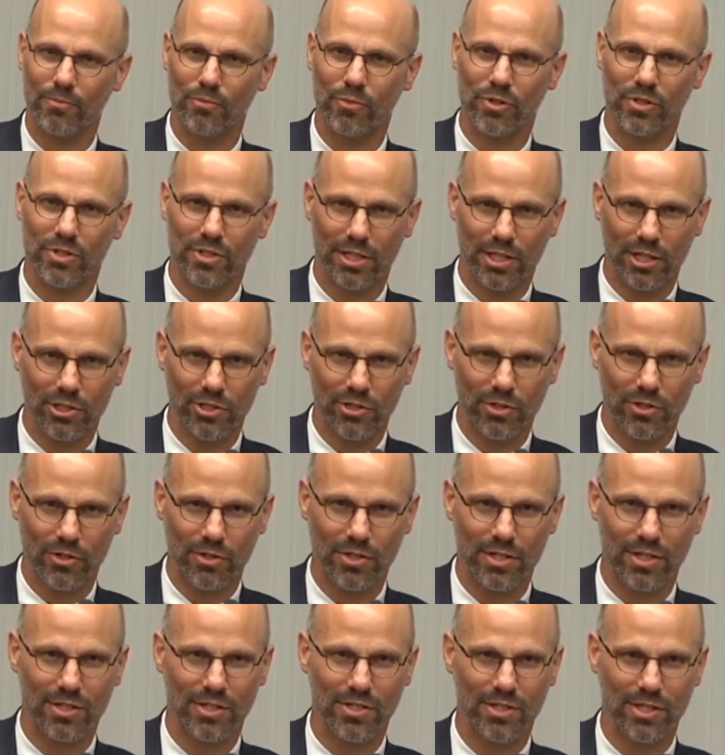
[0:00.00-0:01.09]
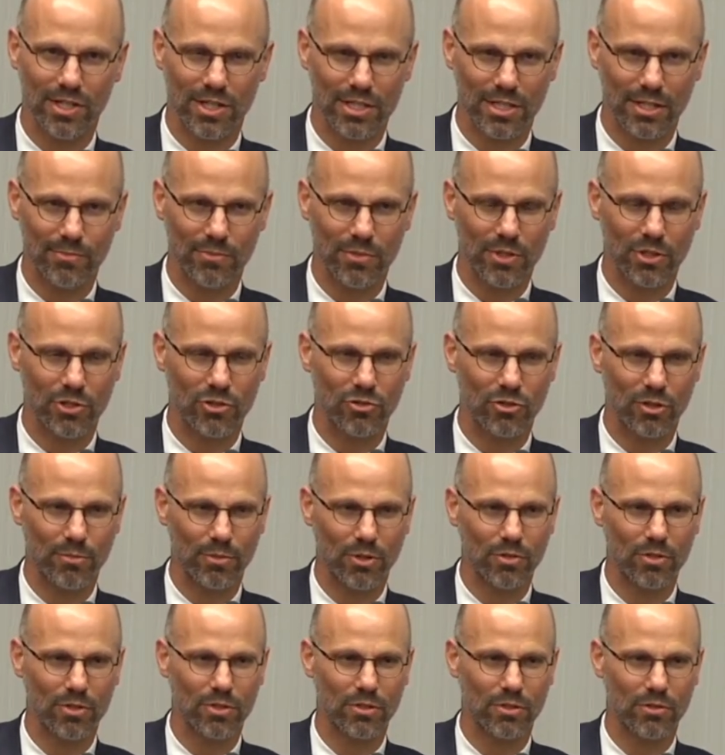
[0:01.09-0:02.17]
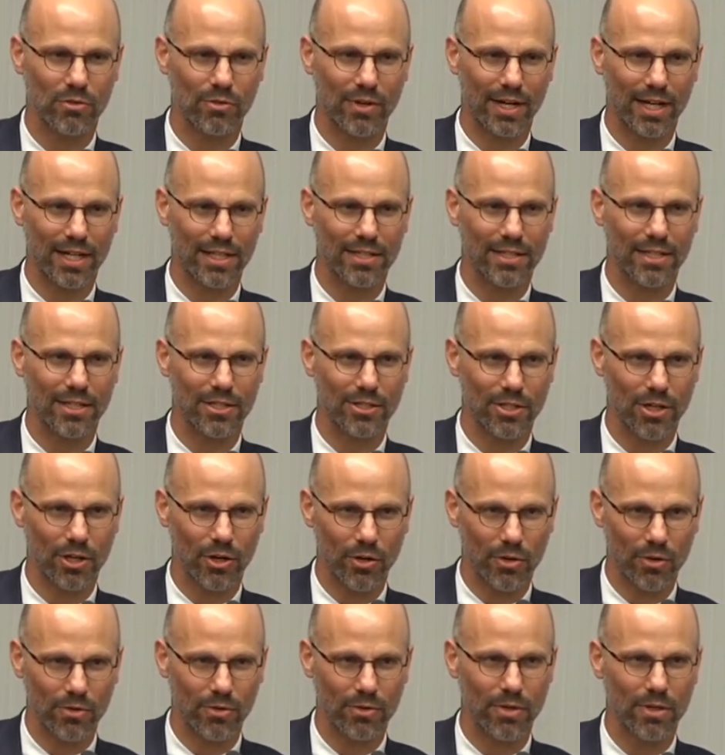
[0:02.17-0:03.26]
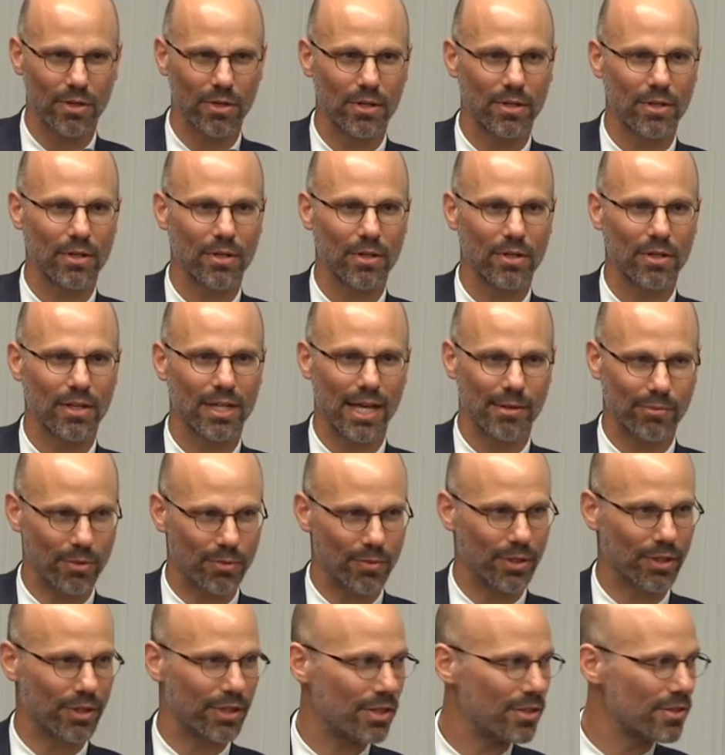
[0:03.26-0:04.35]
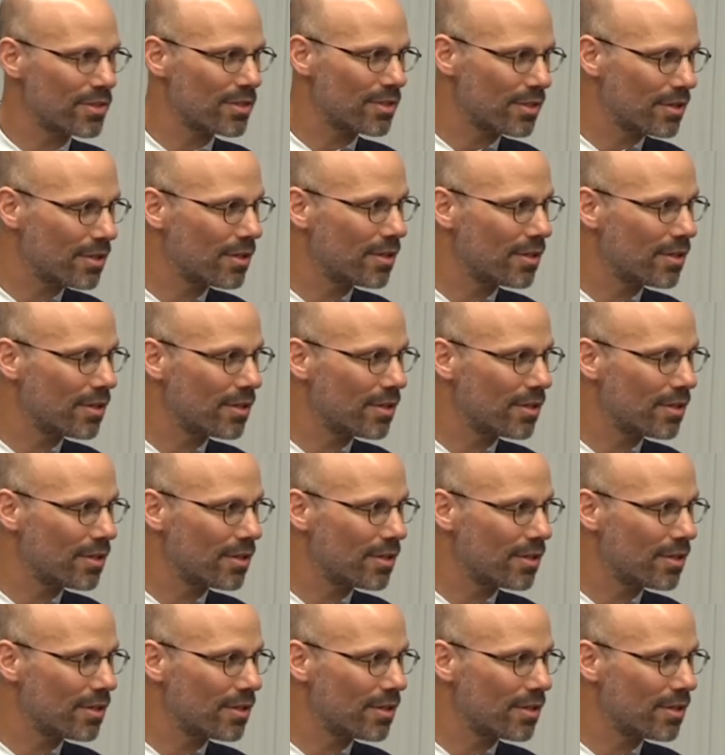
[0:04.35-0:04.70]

procedures and systems contribute to grantees' own capabilities.